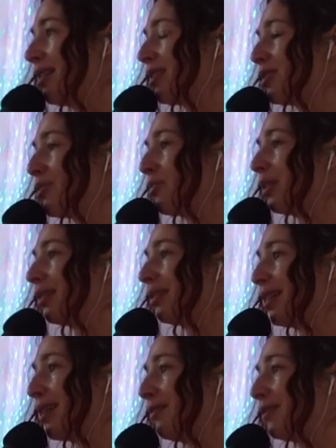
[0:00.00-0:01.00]
that you weren't
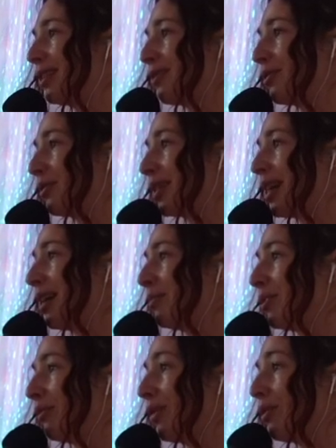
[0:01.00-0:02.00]
loved, and all those
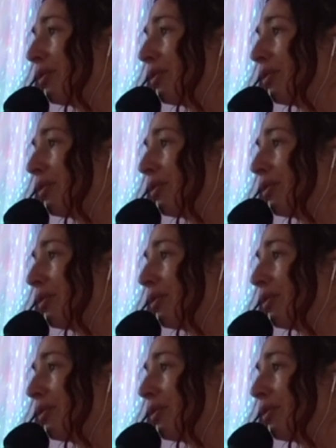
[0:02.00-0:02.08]
times you felt